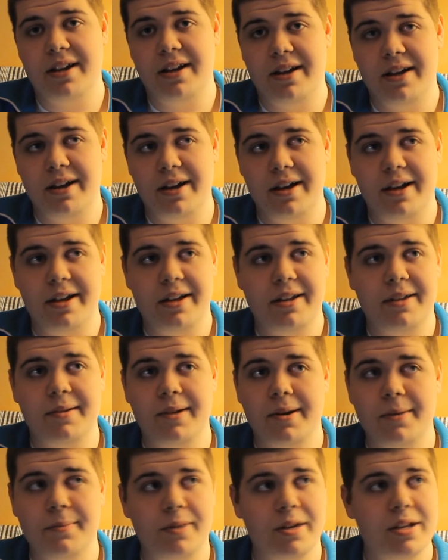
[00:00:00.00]
I,
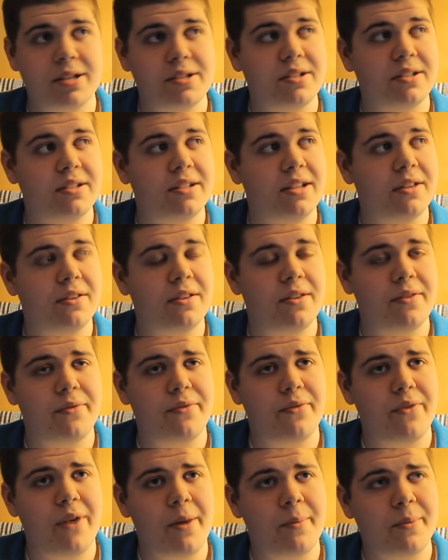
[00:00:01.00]
I'm guessing that a
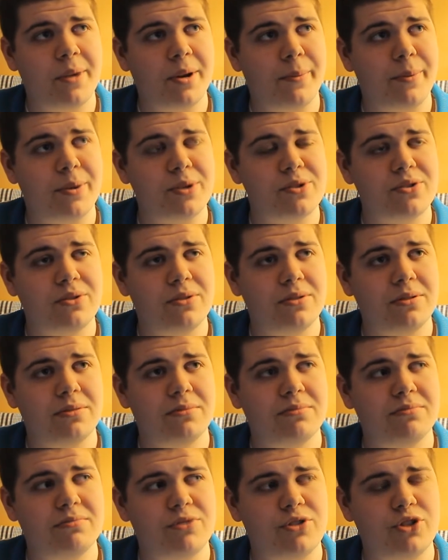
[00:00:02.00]
5
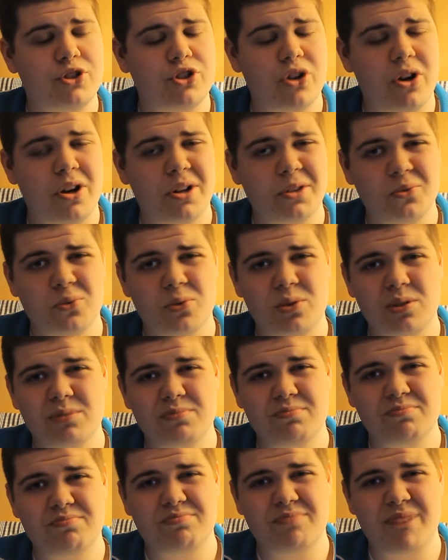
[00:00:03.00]
megapixel shot
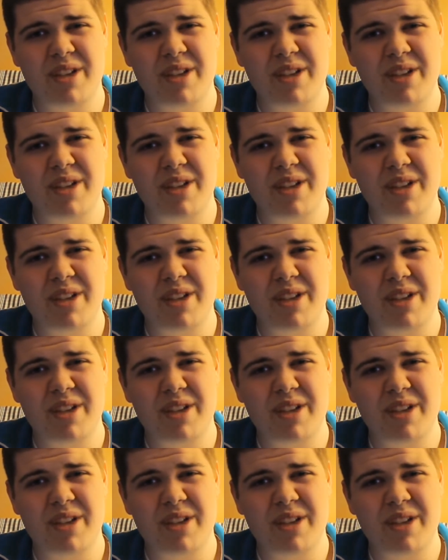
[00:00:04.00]
will